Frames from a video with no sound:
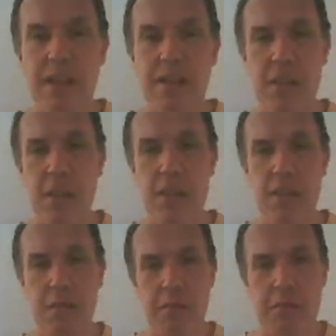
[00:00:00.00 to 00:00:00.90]

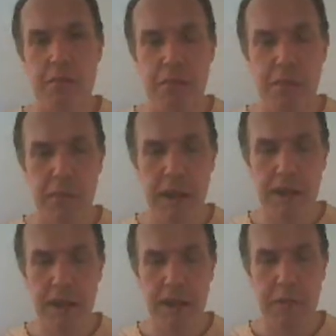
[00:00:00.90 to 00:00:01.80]
So bear
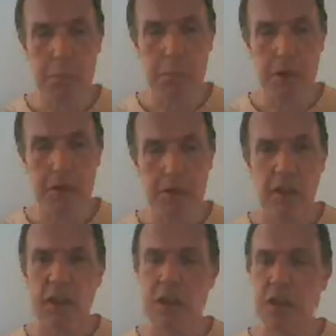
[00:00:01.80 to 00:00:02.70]
that in mind.
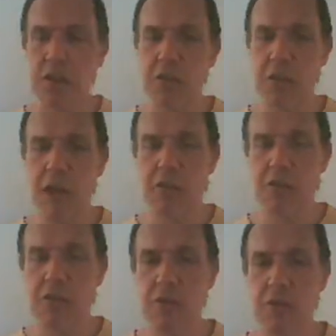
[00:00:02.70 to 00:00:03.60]
You have
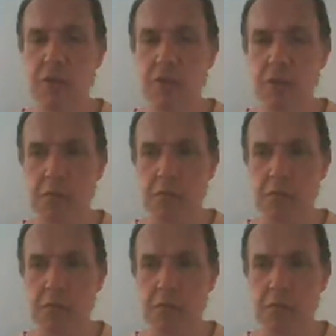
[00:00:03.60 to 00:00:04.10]
to